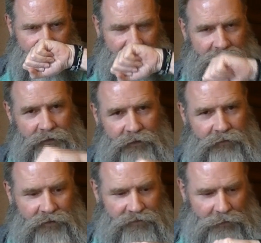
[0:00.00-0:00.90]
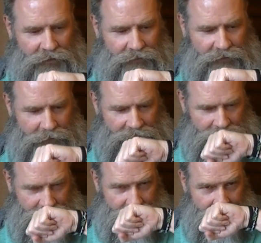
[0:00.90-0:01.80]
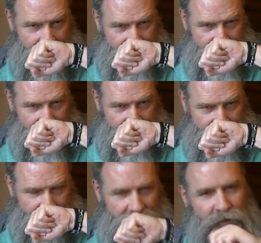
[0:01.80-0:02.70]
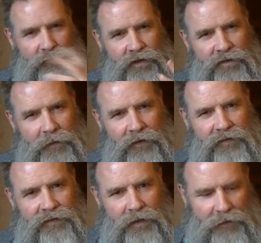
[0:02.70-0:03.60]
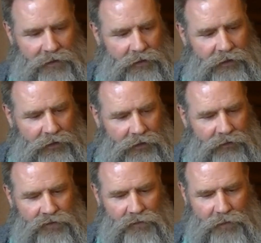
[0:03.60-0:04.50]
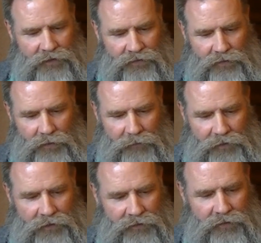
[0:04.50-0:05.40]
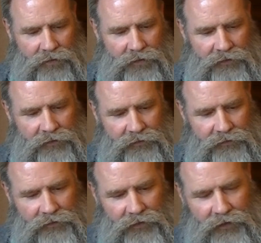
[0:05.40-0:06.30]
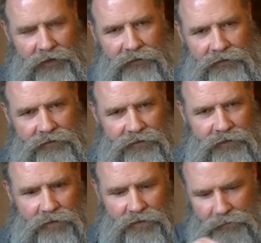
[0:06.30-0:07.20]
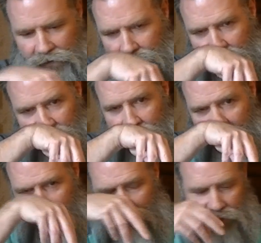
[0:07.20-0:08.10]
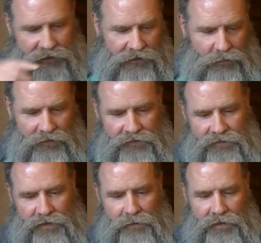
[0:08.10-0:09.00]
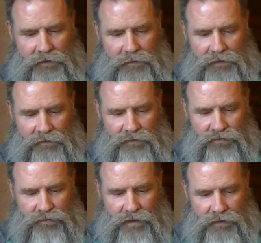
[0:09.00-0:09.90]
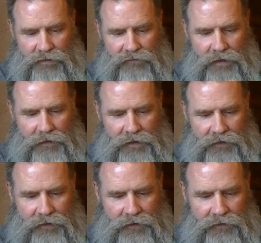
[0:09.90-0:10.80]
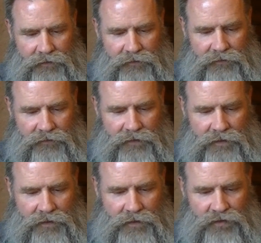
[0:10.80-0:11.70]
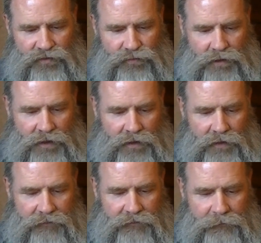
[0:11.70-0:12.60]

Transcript: I can definitely smell the lemon. I don't really smell the cinnamon too much, so what I'm going to do is I like the cedar to be a little stronger, and I want the cinnamon to be a little stronger. The lemon, I think, is strong enough.